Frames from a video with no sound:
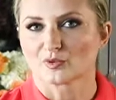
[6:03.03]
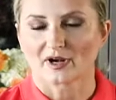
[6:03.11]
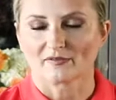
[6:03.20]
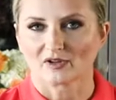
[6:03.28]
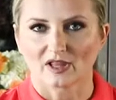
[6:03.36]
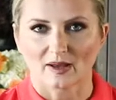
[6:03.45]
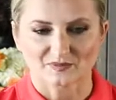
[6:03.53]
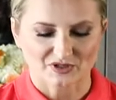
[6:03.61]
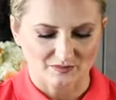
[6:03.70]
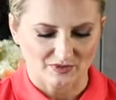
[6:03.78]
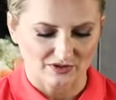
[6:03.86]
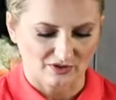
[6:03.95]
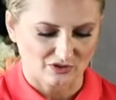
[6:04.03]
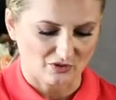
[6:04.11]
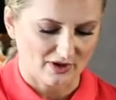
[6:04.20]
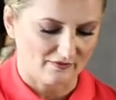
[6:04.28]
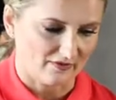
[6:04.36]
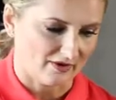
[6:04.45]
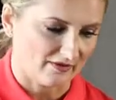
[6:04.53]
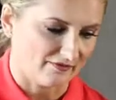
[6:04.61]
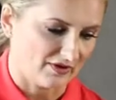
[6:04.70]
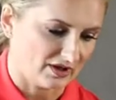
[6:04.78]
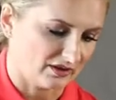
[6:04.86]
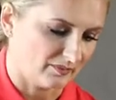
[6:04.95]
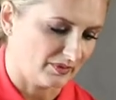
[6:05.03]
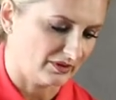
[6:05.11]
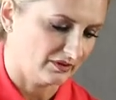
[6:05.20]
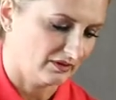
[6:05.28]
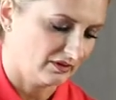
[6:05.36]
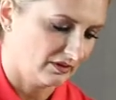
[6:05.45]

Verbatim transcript: whatever lobster meat that you have available.